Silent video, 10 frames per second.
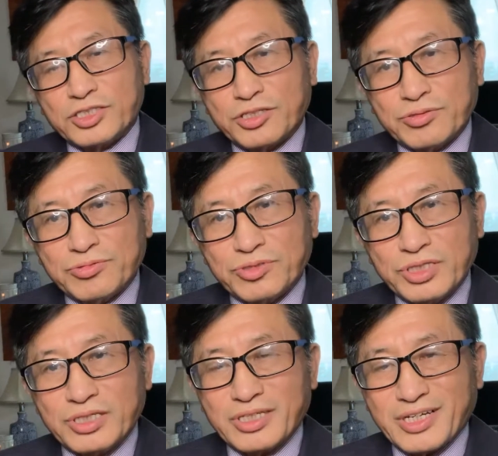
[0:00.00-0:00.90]
to
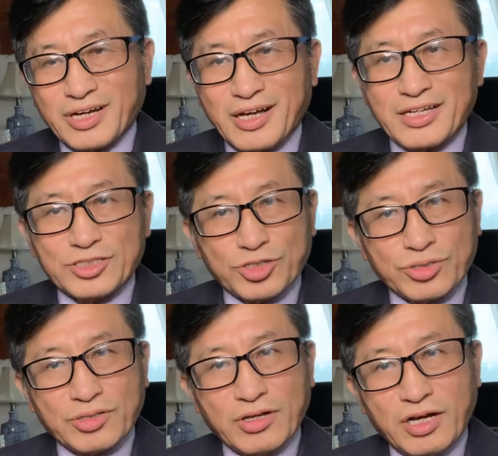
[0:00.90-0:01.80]
the cut
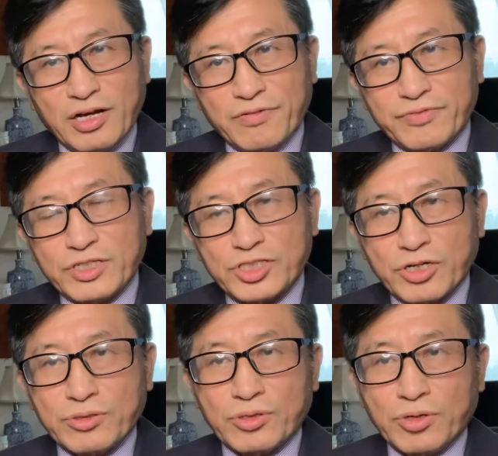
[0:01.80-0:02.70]
of the
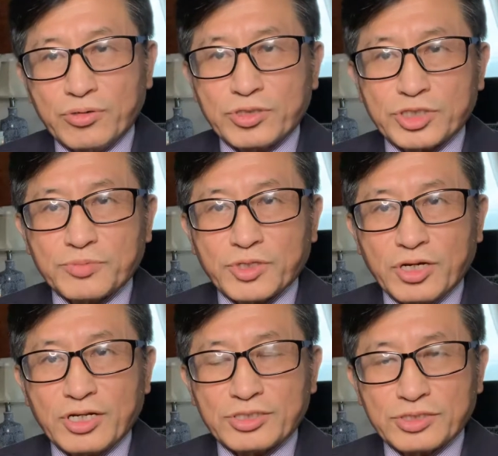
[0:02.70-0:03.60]
total ownership
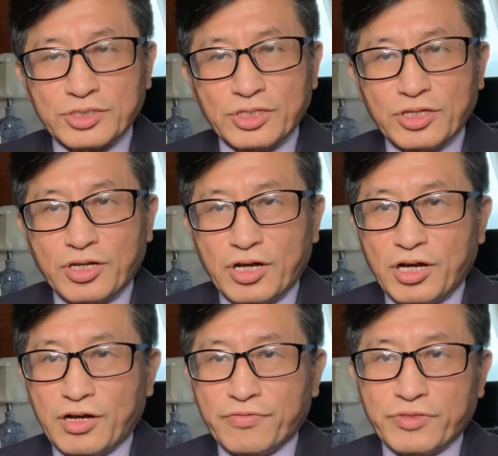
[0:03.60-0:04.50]
cost
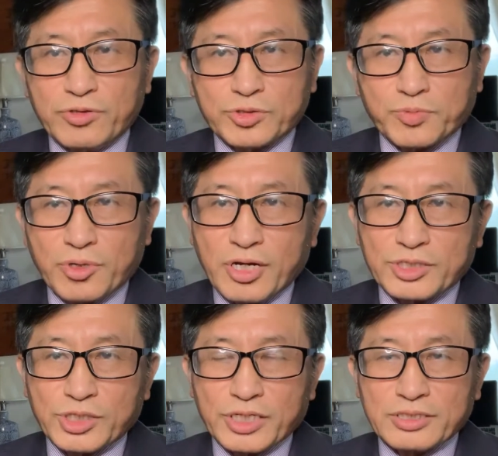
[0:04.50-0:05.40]
of those
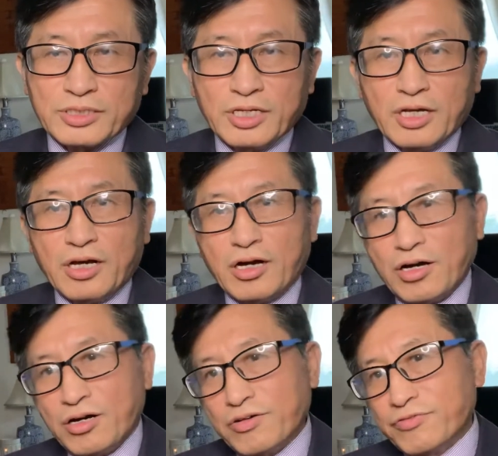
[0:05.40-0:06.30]
projects
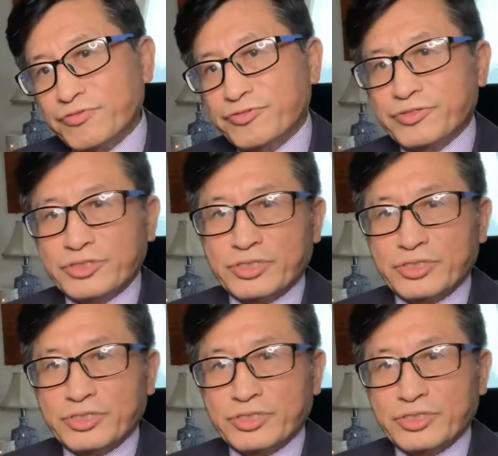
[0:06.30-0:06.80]
of